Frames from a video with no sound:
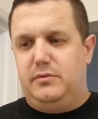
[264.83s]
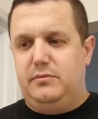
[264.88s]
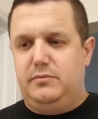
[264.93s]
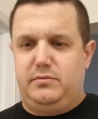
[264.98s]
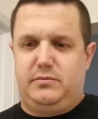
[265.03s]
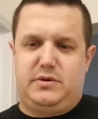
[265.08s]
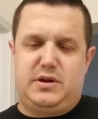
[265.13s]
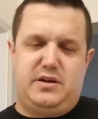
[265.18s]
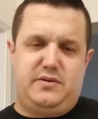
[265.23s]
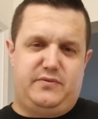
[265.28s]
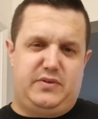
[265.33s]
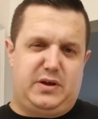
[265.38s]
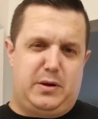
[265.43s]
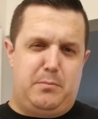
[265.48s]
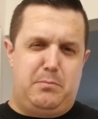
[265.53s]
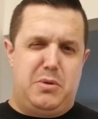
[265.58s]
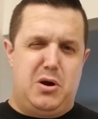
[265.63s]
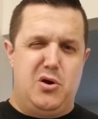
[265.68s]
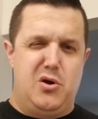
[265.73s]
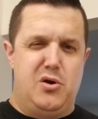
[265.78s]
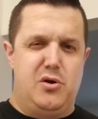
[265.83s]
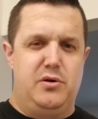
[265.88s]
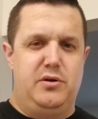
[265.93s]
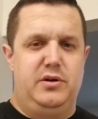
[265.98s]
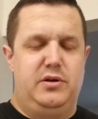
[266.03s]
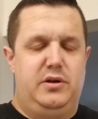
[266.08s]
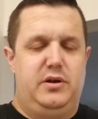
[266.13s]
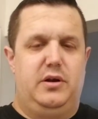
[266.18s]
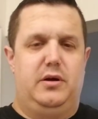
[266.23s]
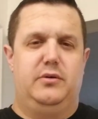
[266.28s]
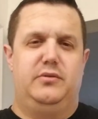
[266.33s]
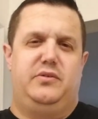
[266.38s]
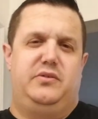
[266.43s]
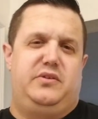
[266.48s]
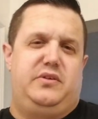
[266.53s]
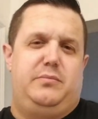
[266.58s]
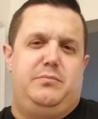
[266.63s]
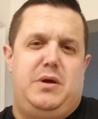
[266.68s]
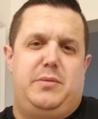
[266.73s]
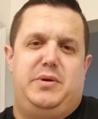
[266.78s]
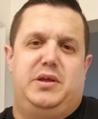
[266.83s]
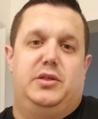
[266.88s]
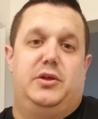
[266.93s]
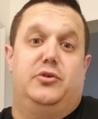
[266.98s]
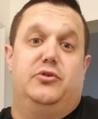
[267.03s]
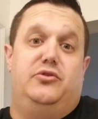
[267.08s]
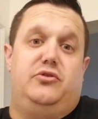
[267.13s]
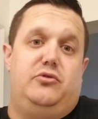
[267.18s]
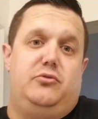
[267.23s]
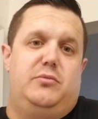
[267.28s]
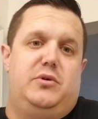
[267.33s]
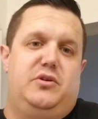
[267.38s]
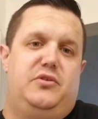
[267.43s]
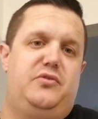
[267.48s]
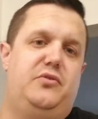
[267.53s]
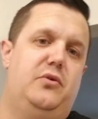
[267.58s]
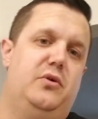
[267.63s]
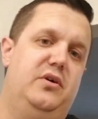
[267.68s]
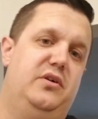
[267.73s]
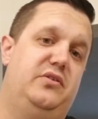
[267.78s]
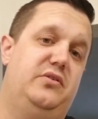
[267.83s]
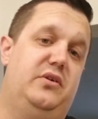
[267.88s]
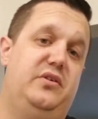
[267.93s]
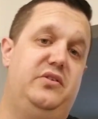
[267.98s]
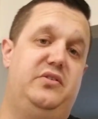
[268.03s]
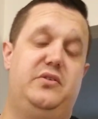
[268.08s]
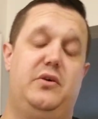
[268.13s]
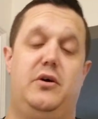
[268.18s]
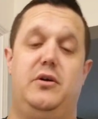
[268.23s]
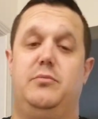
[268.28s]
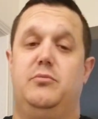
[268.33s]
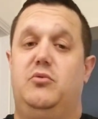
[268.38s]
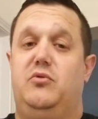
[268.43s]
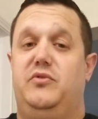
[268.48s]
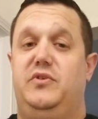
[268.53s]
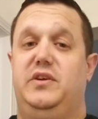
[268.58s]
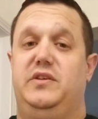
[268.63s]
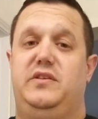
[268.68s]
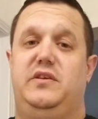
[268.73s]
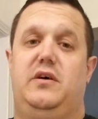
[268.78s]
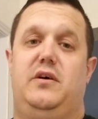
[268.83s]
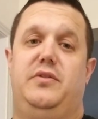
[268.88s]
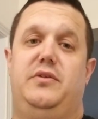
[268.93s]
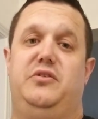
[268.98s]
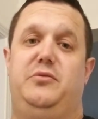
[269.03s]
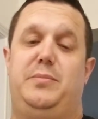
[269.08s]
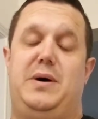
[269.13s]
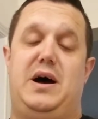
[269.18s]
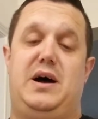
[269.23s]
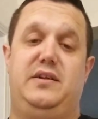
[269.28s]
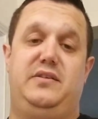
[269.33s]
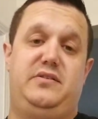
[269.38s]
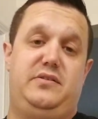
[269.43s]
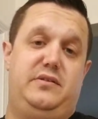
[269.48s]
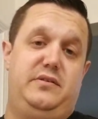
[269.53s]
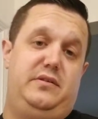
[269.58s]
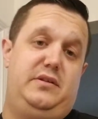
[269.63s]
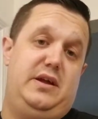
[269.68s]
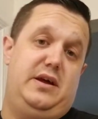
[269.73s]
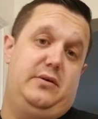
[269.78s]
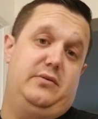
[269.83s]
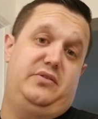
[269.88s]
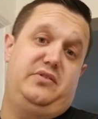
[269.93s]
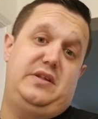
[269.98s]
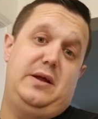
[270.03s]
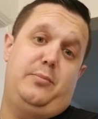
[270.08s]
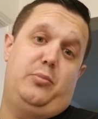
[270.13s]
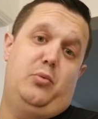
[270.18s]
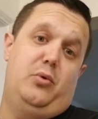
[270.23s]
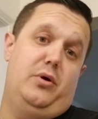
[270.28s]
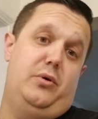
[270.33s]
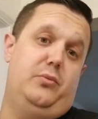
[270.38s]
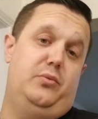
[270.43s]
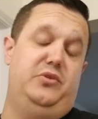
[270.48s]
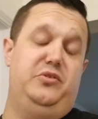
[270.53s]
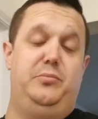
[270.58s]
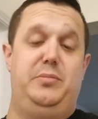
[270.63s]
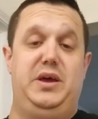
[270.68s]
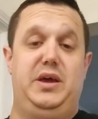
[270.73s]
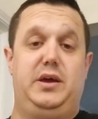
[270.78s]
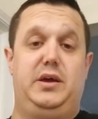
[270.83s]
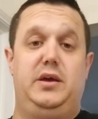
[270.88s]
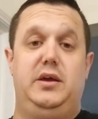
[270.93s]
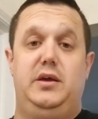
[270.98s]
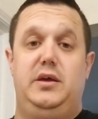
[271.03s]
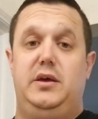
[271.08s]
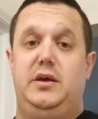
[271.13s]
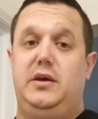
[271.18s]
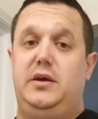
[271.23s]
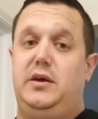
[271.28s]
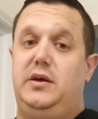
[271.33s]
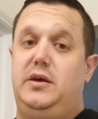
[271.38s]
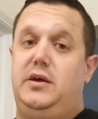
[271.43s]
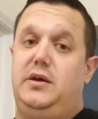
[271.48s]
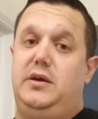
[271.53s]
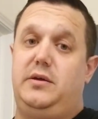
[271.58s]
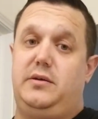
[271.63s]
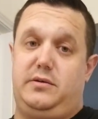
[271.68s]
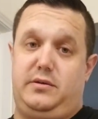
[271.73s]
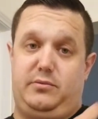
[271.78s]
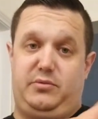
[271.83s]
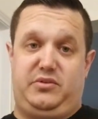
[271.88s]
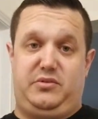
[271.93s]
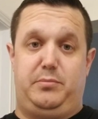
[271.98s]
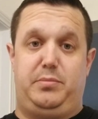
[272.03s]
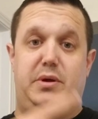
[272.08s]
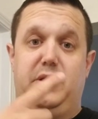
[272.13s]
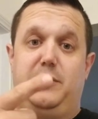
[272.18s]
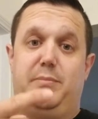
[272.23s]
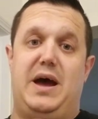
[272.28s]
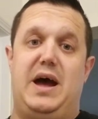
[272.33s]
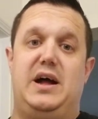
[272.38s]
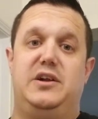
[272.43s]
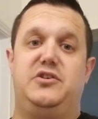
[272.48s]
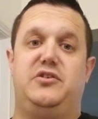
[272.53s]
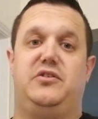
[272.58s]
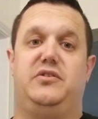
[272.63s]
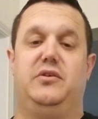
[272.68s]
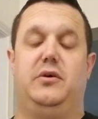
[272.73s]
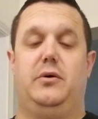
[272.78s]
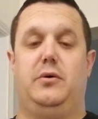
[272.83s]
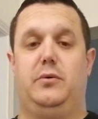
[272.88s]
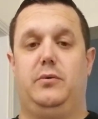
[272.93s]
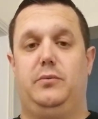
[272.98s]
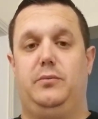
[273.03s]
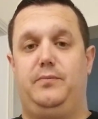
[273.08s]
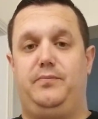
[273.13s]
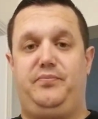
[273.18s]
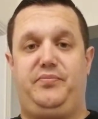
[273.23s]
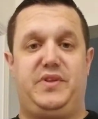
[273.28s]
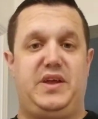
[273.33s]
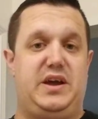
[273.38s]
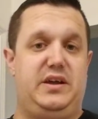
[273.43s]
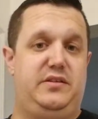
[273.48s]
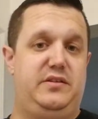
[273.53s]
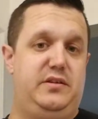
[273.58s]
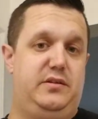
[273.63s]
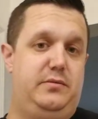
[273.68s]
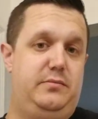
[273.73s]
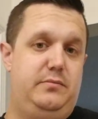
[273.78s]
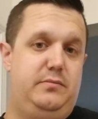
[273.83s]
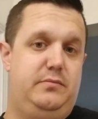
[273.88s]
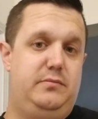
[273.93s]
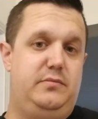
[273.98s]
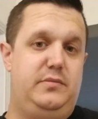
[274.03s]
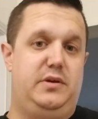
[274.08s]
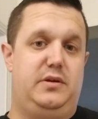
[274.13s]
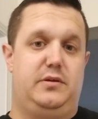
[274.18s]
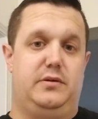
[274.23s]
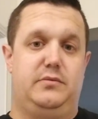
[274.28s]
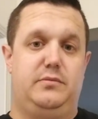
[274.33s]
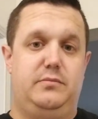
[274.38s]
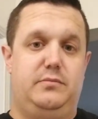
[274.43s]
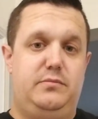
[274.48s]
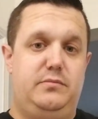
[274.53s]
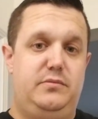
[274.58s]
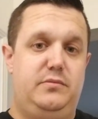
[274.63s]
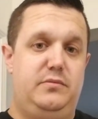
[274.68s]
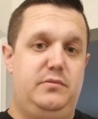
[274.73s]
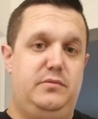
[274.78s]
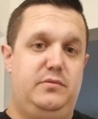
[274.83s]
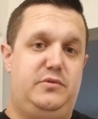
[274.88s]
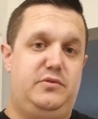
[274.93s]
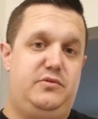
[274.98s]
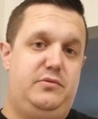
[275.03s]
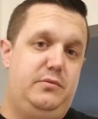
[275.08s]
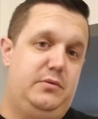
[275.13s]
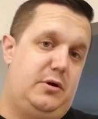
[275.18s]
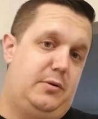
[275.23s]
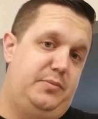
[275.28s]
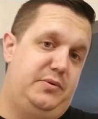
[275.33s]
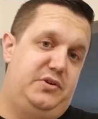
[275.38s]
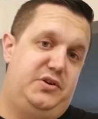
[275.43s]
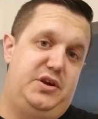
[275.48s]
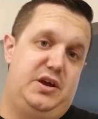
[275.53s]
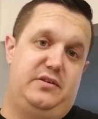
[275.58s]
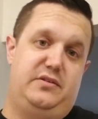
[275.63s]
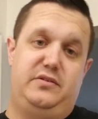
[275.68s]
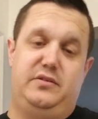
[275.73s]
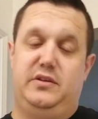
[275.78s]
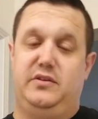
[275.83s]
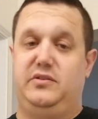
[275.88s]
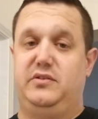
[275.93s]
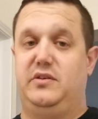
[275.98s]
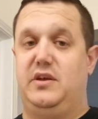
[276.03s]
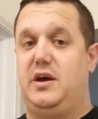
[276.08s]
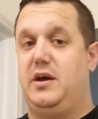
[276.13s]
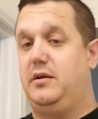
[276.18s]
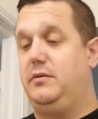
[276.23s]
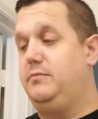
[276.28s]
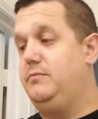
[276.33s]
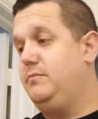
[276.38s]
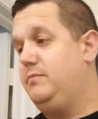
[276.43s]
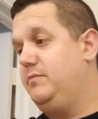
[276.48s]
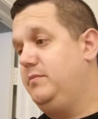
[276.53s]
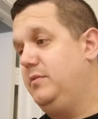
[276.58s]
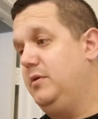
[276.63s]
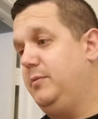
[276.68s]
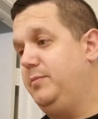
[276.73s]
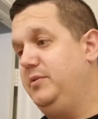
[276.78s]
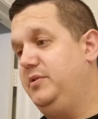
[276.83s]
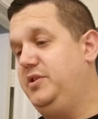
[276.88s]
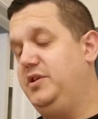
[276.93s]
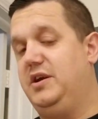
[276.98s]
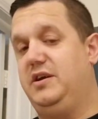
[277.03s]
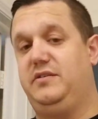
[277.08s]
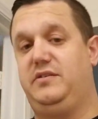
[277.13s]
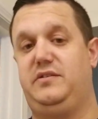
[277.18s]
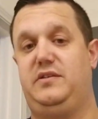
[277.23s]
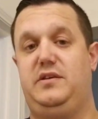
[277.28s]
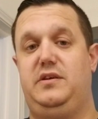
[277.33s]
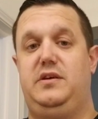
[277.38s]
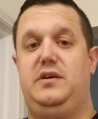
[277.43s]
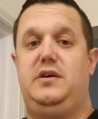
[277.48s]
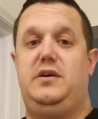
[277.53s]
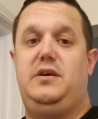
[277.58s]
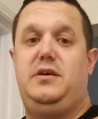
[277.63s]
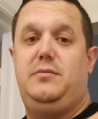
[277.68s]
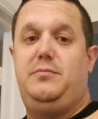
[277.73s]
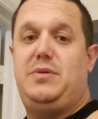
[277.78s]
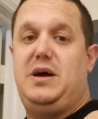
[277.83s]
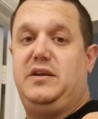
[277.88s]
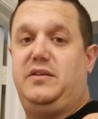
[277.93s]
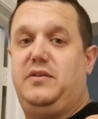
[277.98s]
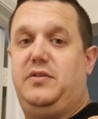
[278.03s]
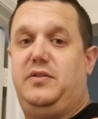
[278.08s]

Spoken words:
kind of like a burn, just maybe a little too much for it. So I started moving it to other spots. Now step 1 was big. It was a big patch, so I did, upper chest, this side, upper chest, back to